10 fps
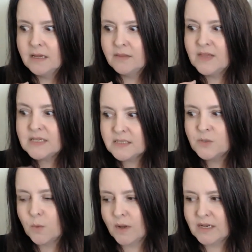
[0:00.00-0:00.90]
This
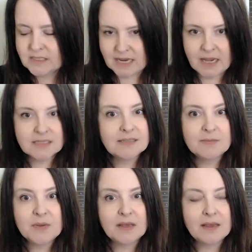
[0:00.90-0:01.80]
is what it takes to
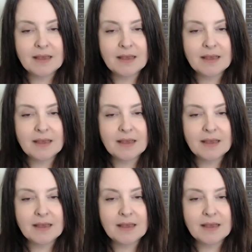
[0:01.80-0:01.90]
be